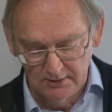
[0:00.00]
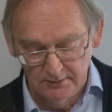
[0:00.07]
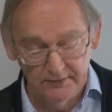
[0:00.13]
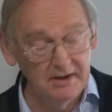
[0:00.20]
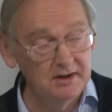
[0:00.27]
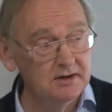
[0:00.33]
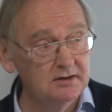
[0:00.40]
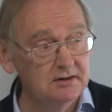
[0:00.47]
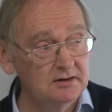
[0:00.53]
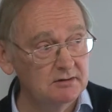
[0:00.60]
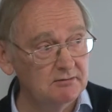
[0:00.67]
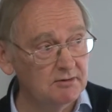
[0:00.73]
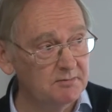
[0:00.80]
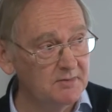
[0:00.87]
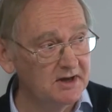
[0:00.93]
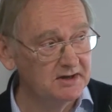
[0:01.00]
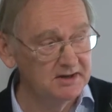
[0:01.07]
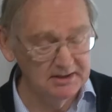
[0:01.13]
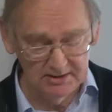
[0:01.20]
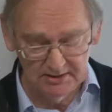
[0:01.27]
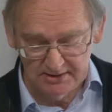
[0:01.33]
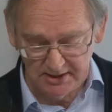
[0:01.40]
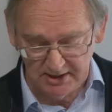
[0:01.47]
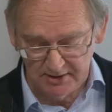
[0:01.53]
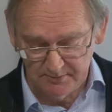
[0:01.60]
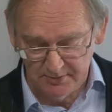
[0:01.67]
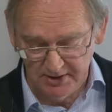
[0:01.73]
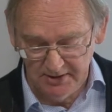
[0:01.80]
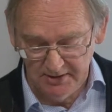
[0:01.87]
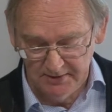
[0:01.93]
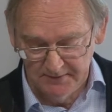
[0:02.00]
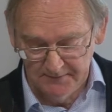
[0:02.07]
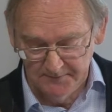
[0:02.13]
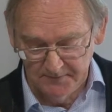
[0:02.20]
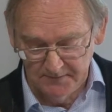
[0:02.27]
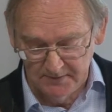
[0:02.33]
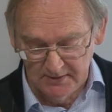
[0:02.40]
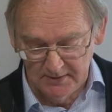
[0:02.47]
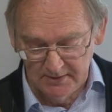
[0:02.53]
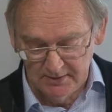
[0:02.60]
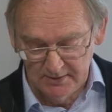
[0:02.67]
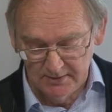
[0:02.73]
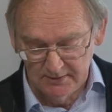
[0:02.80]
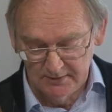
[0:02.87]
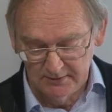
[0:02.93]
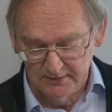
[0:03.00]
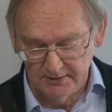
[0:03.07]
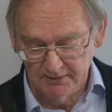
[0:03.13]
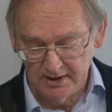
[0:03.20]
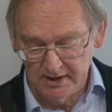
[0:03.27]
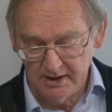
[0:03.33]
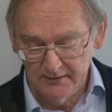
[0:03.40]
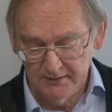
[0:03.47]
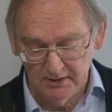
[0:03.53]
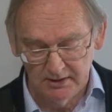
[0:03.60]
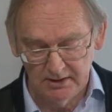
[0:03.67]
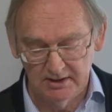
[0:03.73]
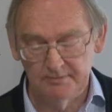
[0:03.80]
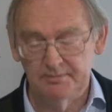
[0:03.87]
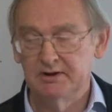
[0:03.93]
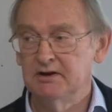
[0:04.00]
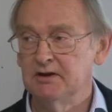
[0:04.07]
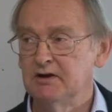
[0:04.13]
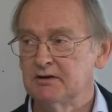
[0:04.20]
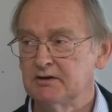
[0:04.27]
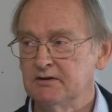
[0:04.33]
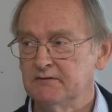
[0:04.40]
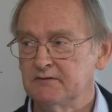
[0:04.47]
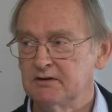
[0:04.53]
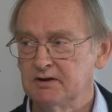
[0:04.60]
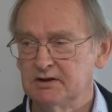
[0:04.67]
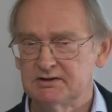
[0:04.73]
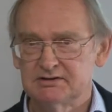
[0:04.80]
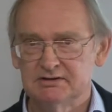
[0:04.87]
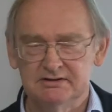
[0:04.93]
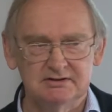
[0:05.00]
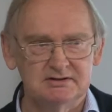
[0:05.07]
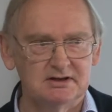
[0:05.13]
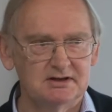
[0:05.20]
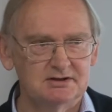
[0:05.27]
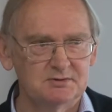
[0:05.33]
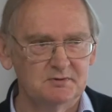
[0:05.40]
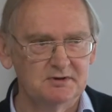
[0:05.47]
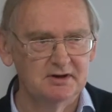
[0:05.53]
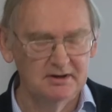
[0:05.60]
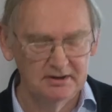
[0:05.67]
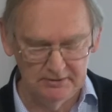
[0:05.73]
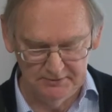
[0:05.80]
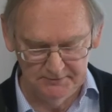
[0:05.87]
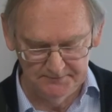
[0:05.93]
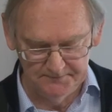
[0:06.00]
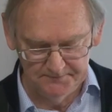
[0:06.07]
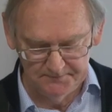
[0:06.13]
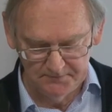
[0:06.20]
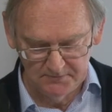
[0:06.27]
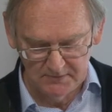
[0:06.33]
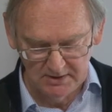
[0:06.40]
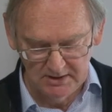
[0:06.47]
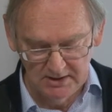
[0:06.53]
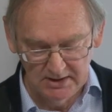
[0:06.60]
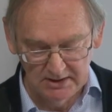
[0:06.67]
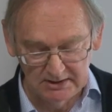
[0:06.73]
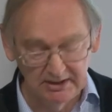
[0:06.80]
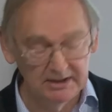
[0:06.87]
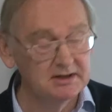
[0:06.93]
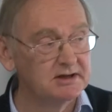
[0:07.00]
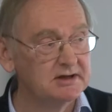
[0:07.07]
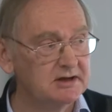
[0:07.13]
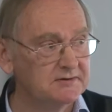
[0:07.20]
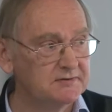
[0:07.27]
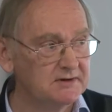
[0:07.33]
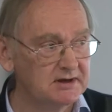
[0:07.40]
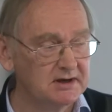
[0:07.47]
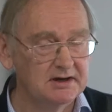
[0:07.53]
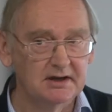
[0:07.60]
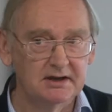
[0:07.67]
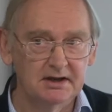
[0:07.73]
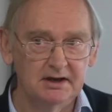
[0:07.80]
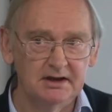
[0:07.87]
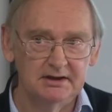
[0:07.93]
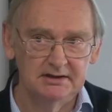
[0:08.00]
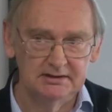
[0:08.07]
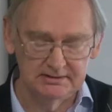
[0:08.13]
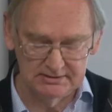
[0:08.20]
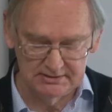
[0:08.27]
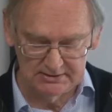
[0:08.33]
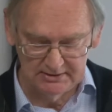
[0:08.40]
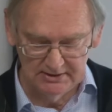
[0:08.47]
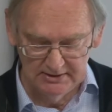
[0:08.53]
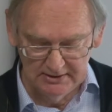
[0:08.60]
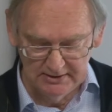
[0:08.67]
Then, remaining in Canberra, there are other library and archive collections, as we know. Clearly at the NAA's,